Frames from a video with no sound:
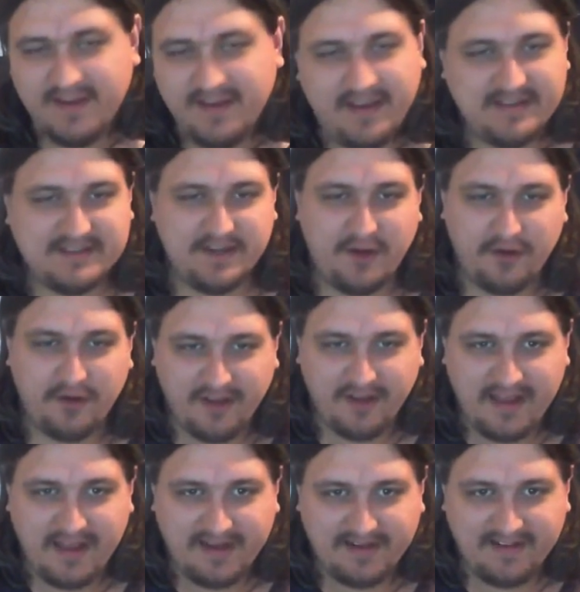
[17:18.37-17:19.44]
as an
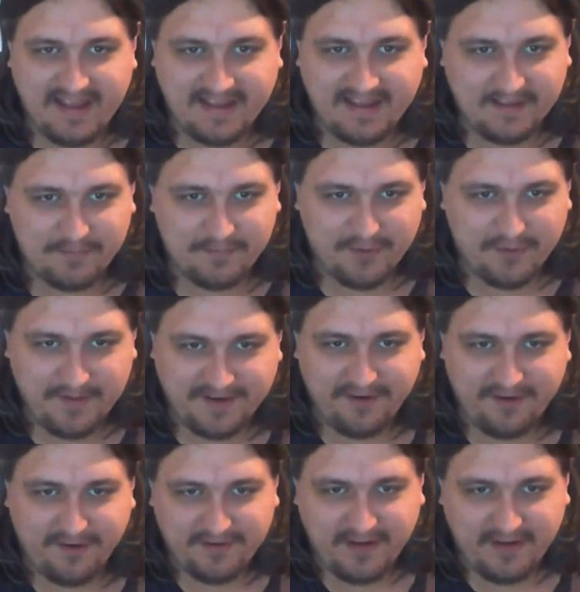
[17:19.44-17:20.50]
online, like a
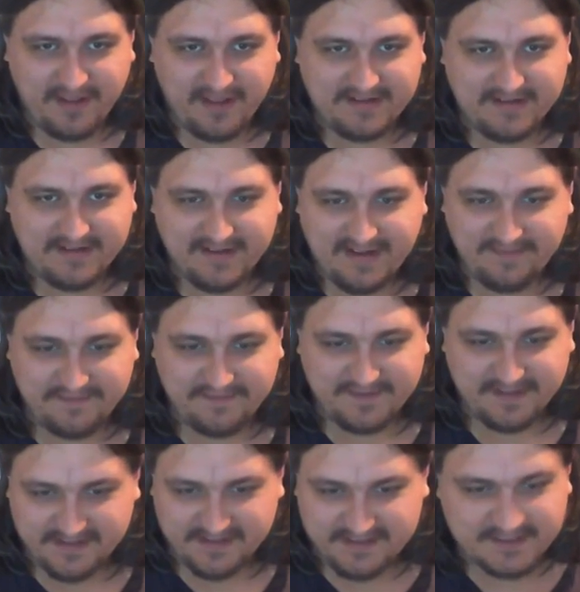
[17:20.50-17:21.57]
prominent online
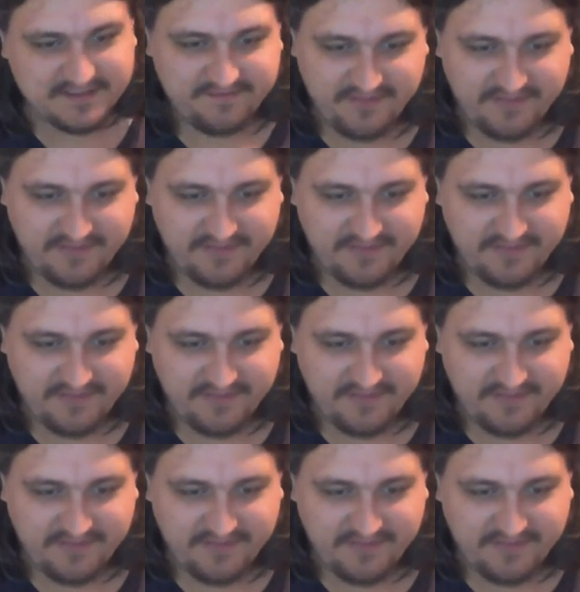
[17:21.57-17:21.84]
leftist,